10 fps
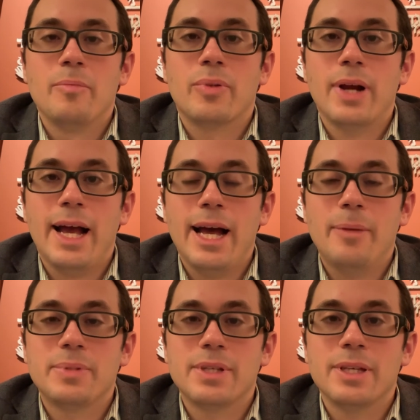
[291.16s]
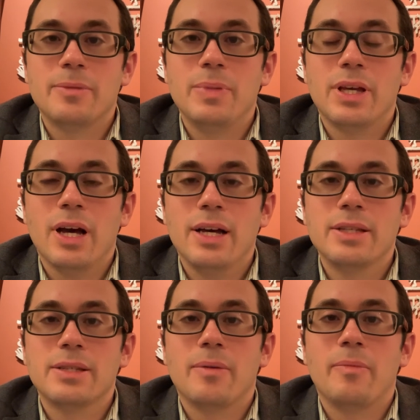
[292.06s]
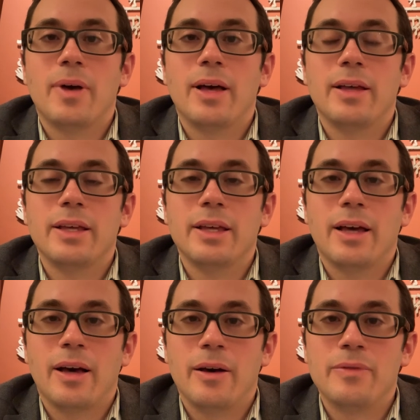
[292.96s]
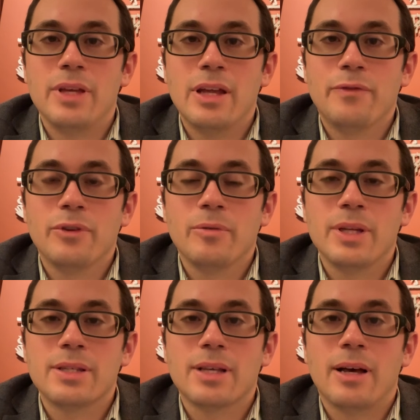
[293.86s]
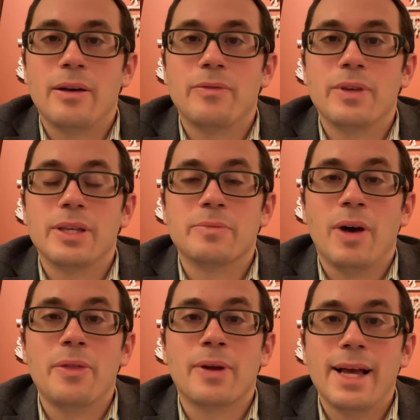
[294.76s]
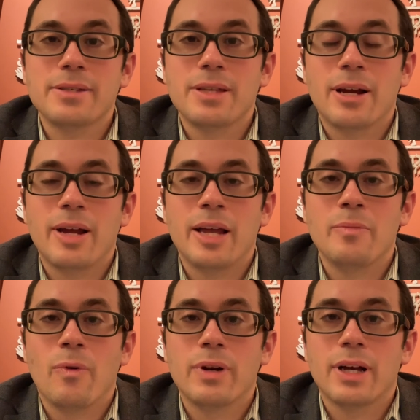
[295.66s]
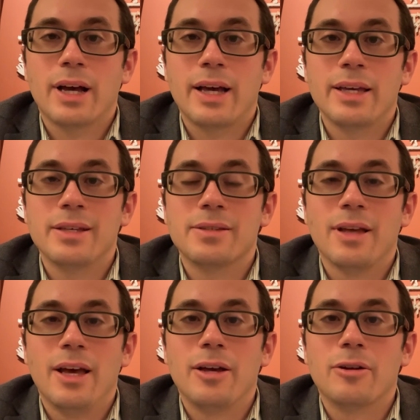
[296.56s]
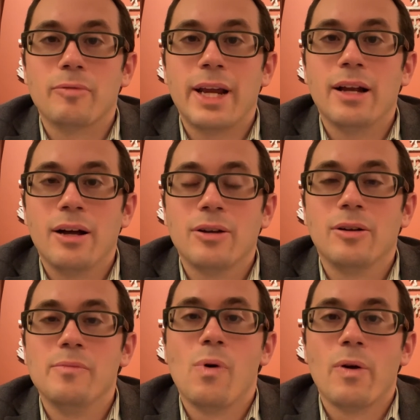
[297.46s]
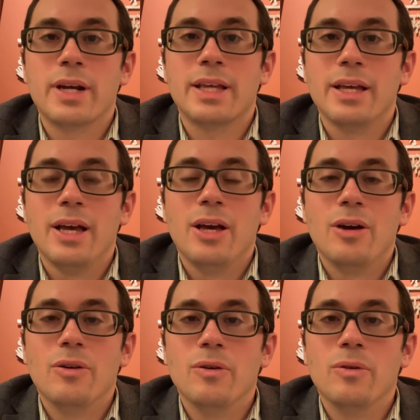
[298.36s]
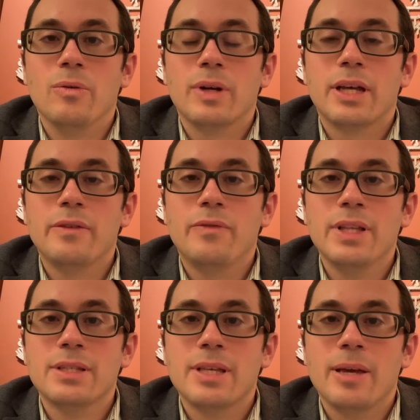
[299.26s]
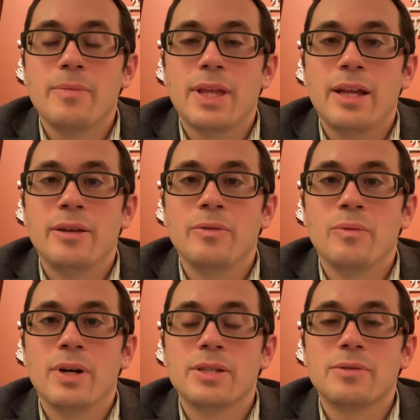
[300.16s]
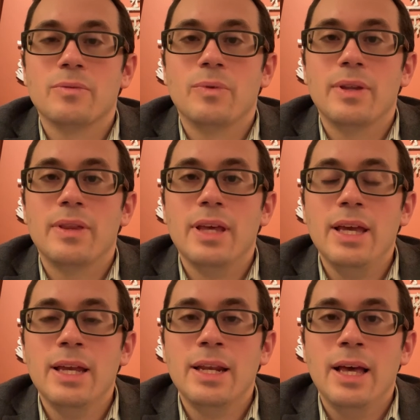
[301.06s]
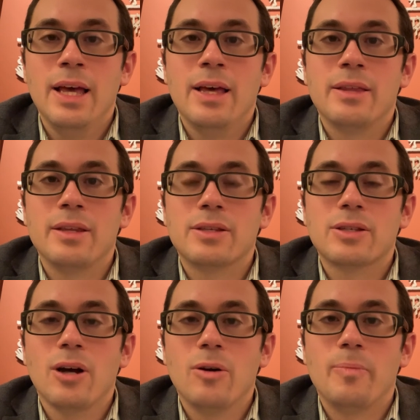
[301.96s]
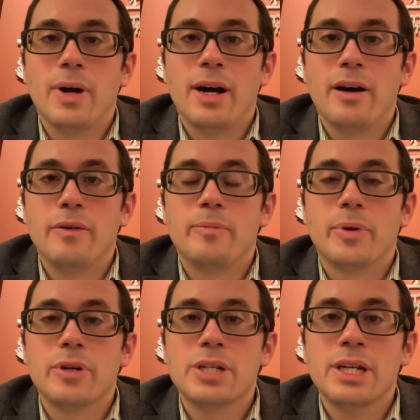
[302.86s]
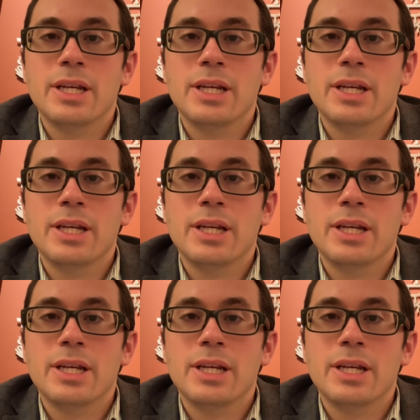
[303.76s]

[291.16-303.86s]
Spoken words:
Perhaps it's because of the influence of his mother Esther and Mordechai, his great uncle Mordi, who convinced him that it was within the scope of Persian